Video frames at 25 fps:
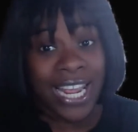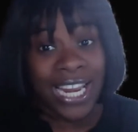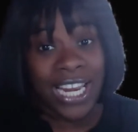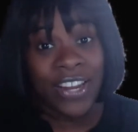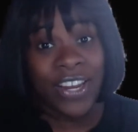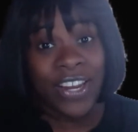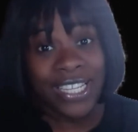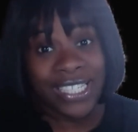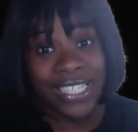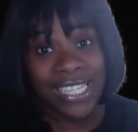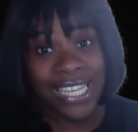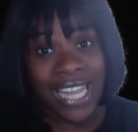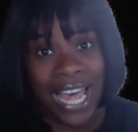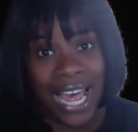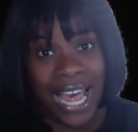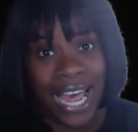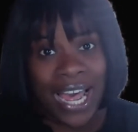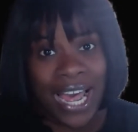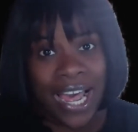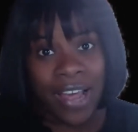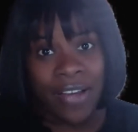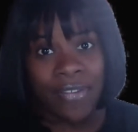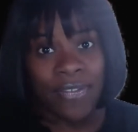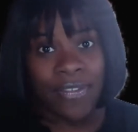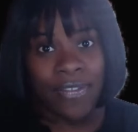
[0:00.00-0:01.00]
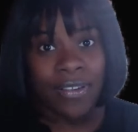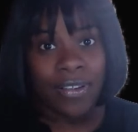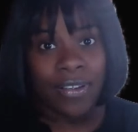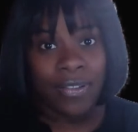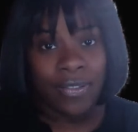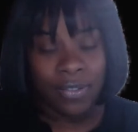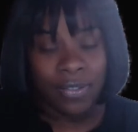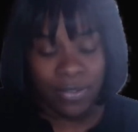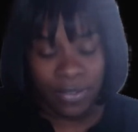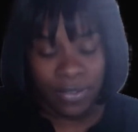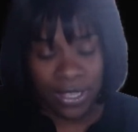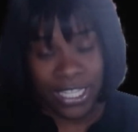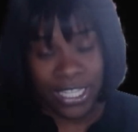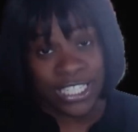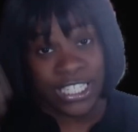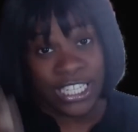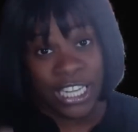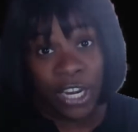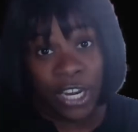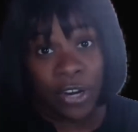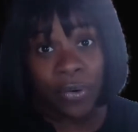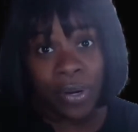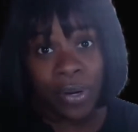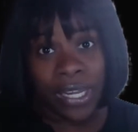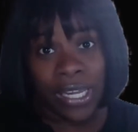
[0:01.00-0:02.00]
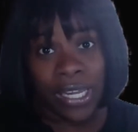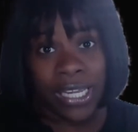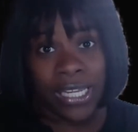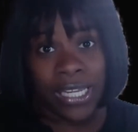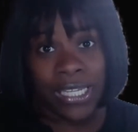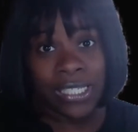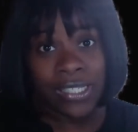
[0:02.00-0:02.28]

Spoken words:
this live series.